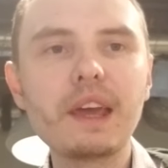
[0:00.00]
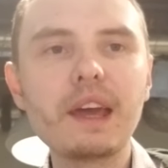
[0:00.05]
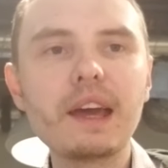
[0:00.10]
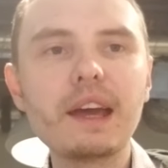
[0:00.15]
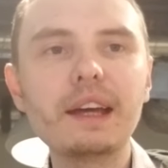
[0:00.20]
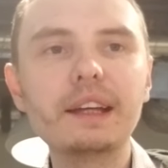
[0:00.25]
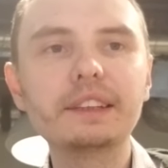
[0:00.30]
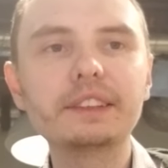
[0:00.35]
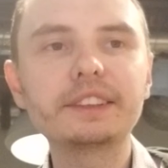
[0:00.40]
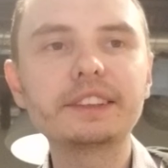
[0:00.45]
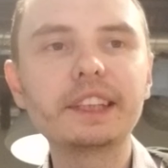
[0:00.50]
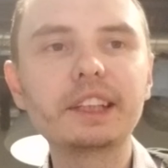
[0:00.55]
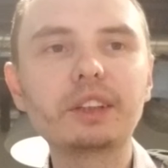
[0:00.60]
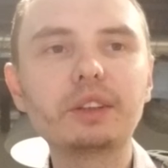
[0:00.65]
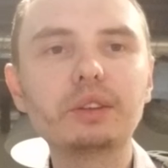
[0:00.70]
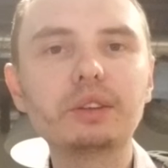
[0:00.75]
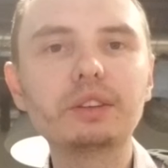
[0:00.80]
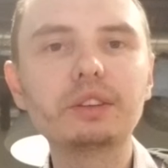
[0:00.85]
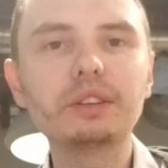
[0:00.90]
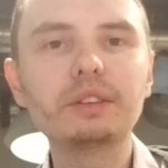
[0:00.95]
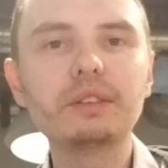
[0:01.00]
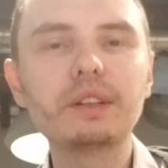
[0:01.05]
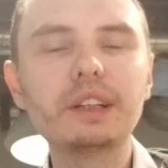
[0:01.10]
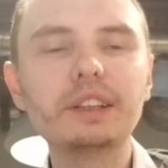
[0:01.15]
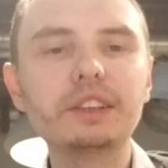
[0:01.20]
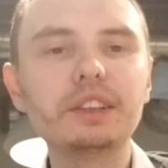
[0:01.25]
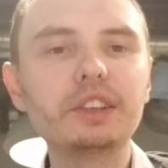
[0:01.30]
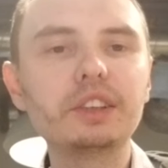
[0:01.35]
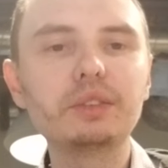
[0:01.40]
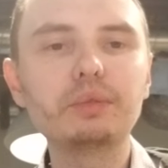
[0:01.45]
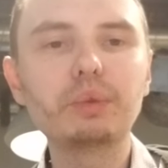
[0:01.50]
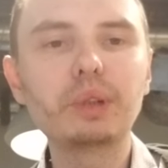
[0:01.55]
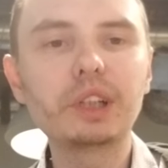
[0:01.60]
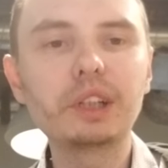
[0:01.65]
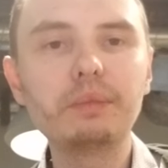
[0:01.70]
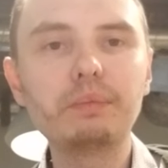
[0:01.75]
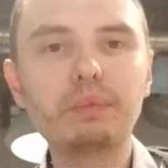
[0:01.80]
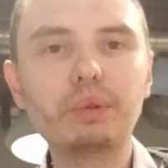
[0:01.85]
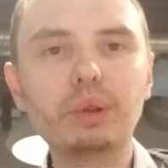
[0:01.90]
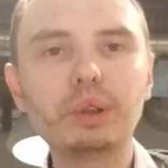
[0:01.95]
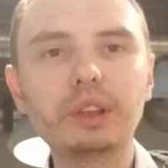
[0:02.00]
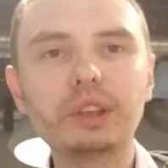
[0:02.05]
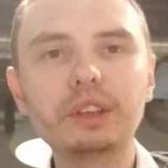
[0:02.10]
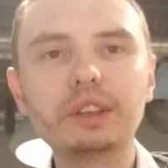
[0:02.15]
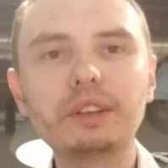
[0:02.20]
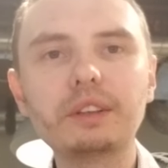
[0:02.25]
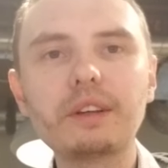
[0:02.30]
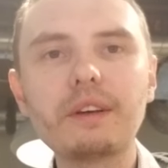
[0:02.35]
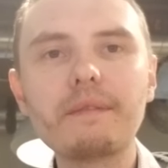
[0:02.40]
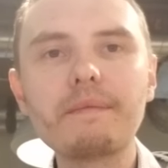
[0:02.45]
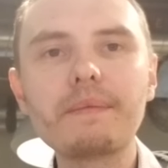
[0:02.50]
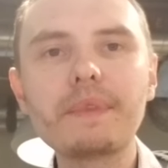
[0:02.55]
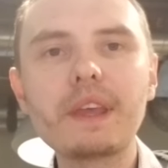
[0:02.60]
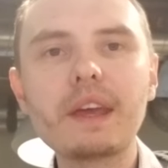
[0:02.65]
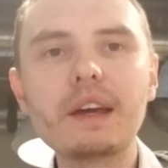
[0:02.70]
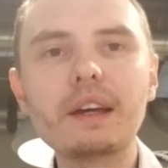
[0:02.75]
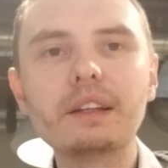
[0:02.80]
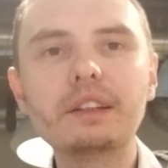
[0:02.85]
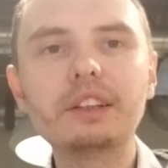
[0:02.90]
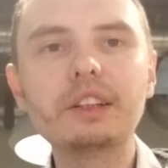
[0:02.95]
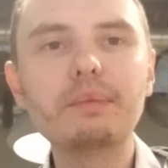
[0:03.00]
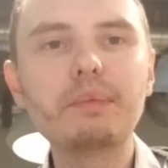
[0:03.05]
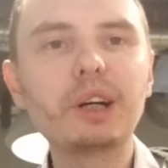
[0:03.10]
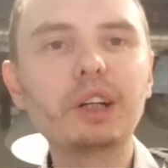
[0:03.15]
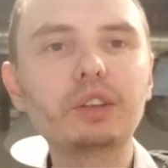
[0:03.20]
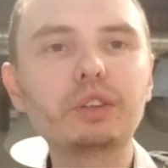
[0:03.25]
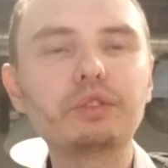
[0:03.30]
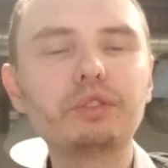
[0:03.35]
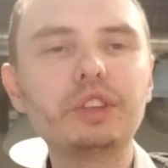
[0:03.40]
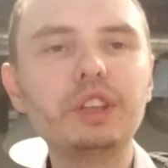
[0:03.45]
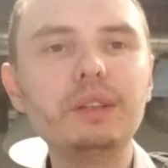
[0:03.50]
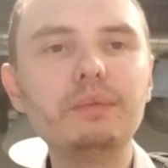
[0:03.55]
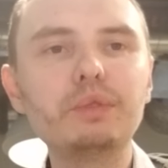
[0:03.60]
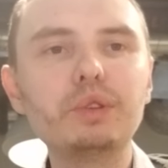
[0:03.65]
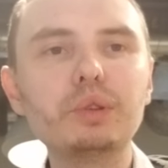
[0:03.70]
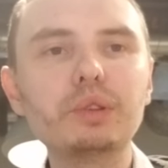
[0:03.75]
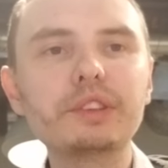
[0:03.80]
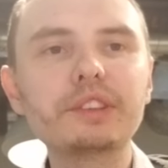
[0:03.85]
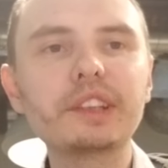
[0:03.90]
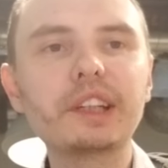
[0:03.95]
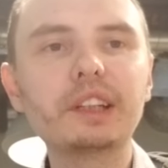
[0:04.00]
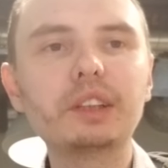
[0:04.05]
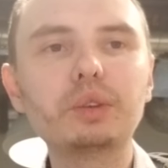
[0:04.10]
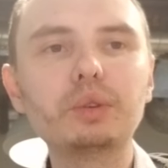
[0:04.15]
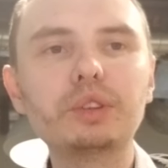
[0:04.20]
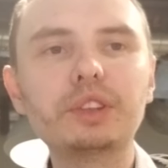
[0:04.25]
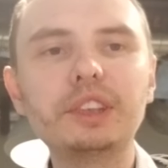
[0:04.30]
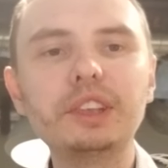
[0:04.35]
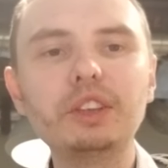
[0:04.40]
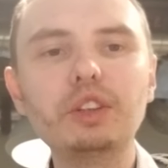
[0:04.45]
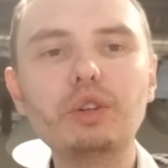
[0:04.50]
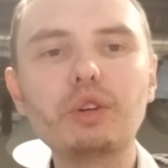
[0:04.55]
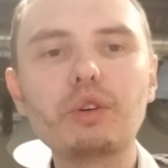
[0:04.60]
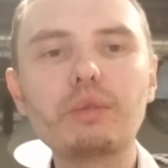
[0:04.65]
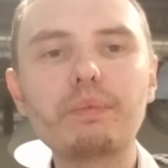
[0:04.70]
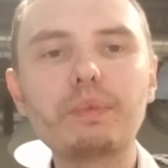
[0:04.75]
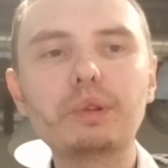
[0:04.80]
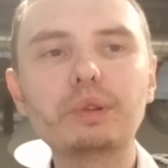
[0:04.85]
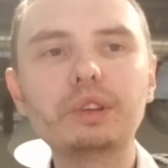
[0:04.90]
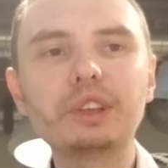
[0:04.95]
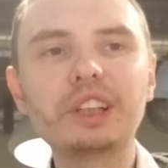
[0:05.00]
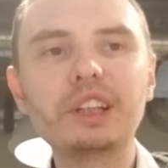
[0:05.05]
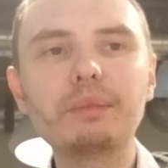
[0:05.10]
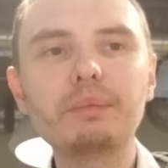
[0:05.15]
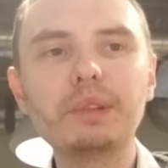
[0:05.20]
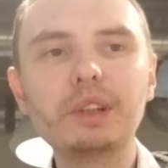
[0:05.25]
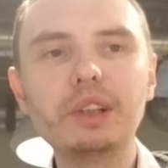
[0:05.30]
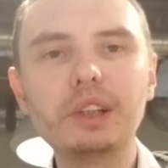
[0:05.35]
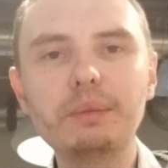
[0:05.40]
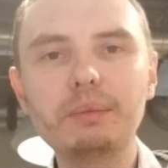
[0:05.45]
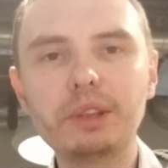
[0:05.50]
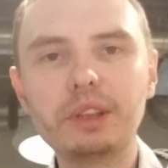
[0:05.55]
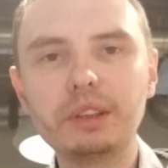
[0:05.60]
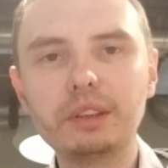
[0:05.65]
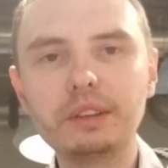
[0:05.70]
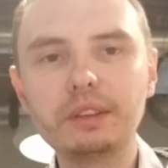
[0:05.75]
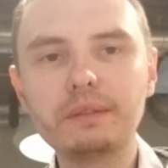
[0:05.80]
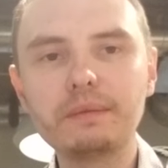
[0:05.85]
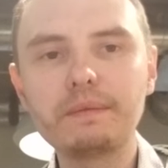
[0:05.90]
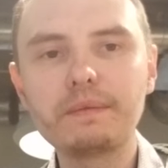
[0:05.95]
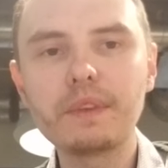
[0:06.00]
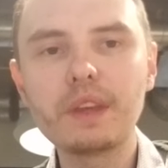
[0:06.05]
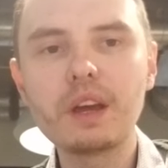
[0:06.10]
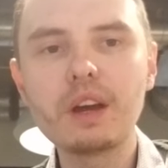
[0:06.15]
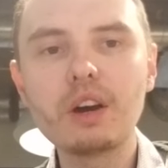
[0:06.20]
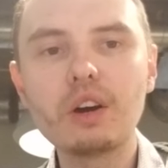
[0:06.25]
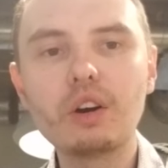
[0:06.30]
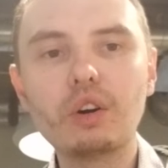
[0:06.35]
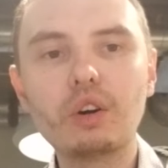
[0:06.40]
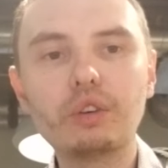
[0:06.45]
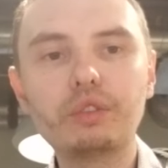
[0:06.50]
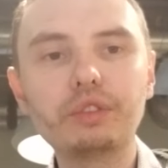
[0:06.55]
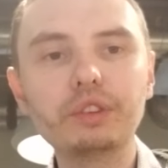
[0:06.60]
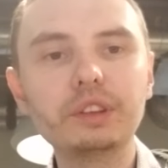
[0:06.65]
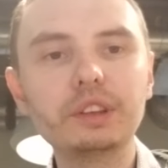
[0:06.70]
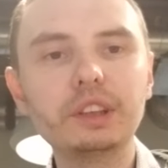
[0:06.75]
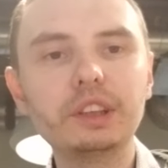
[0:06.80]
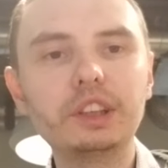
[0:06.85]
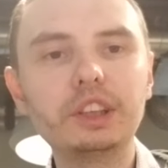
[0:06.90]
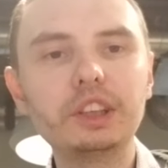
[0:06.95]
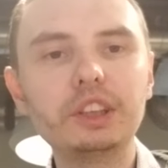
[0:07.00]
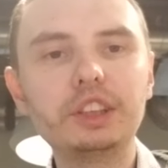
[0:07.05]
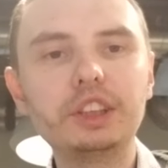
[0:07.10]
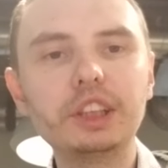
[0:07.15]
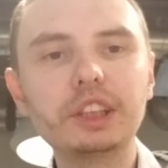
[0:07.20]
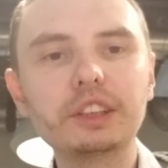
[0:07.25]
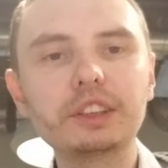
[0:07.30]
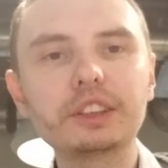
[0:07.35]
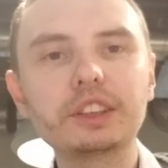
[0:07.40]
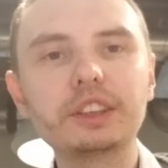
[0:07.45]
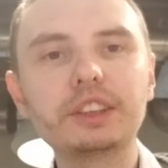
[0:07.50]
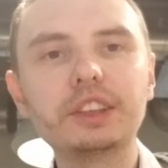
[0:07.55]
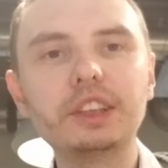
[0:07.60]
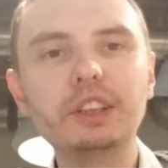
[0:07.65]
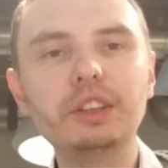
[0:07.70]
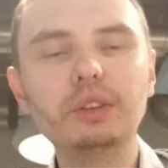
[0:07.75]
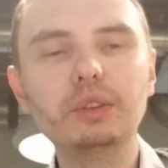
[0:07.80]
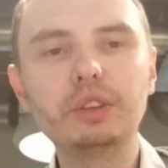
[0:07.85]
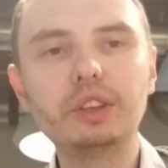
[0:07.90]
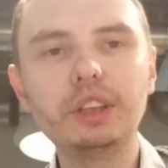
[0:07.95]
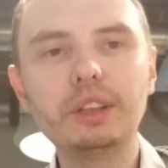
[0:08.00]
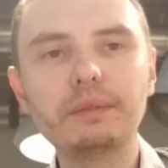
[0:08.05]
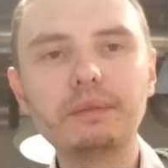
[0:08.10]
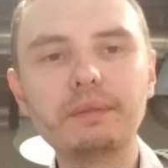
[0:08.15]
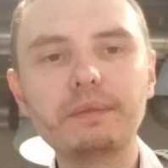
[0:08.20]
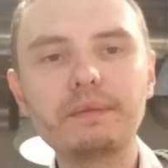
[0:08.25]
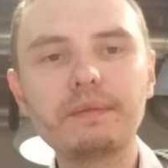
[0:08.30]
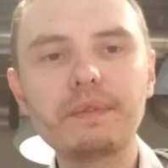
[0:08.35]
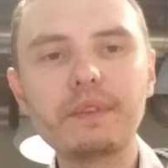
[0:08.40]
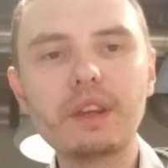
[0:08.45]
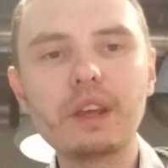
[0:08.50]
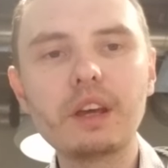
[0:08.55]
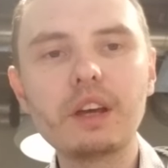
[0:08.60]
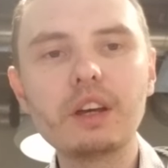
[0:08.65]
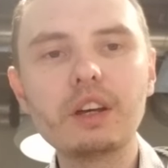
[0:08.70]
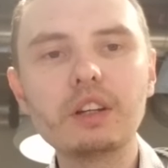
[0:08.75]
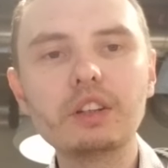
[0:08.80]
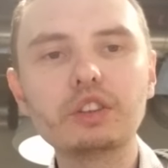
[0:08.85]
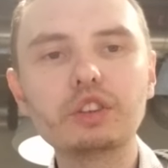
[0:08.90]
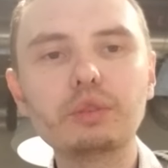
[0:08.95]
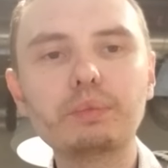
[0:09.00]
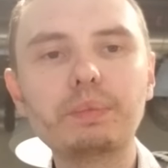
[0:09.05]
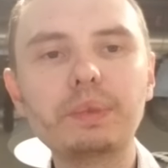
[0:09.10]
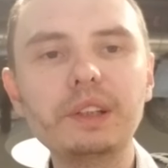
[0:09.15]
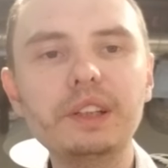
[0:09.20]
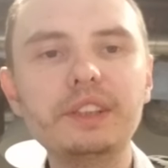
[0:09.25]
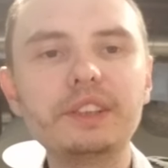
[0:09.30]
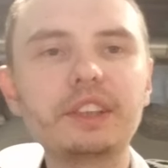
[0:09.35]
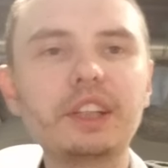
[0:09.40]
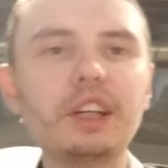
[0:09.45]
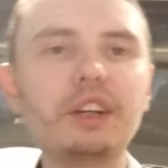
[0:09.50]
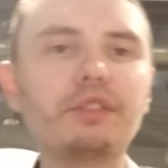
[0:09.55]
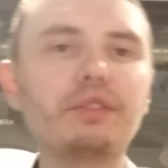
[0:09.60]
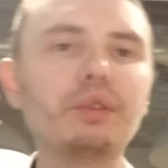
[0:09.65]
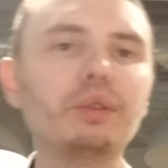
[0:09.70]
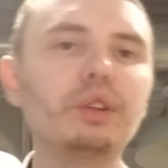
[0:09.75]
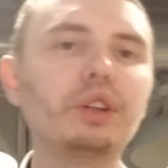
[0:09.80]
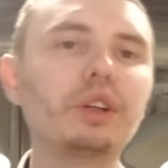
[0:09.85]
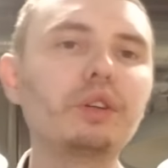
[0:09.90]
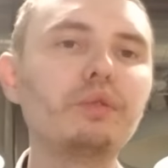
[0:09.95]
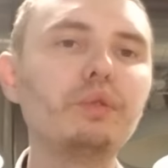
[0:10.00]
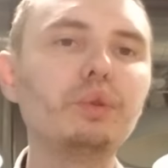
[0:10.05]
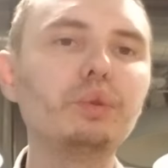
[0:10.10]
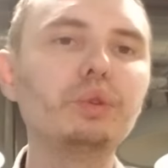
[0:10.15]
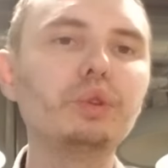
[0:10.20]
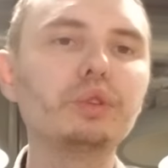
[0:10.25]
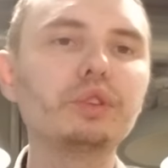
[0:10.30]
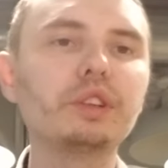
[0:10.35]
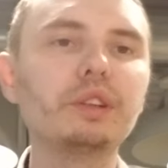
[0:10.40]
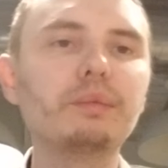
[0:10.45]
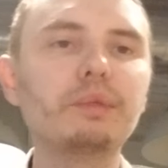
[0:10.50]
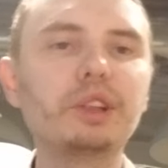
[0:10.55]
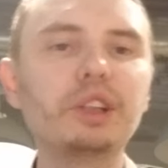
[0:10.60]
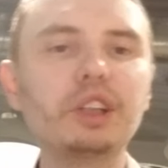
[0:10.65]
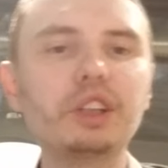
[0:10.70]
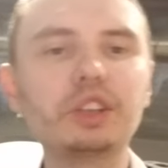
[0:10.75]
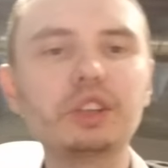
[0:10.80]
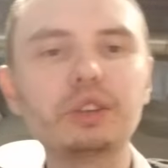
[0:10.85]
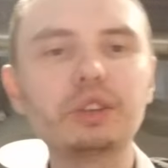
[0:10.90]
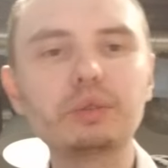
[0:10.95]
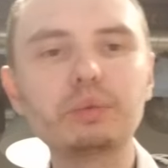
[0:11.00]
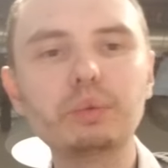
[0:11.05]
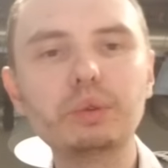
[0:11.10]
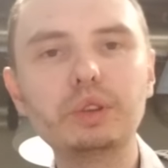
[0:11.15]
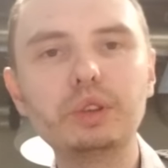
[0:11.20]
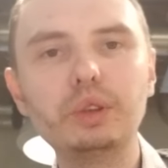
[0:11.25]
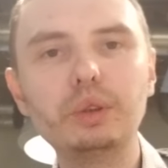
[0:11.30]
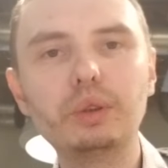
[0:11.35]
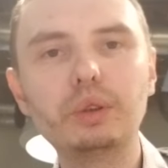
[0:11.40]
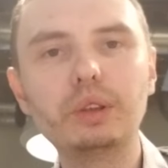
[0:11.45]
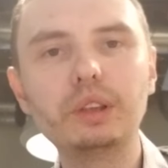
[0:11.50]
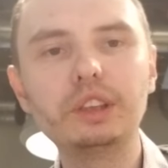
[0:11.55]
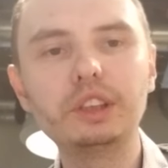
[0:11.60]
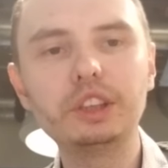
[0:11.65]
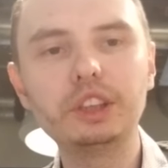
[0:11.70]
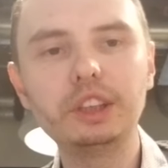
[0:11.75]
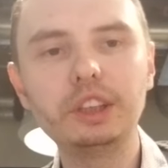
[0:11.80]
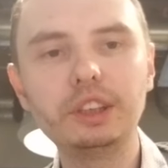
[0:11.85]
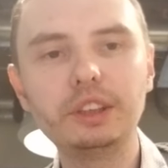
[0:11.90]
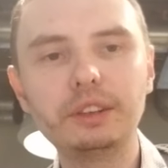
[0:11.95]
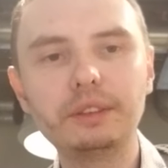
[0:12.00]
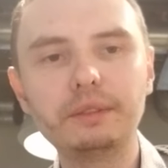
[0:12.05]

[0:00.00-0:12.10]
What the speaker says: And second, and this is very important, the amount of teams you assign to a single component can be limited. Often it is just a single team. So please carefully review those limitations with your engineer.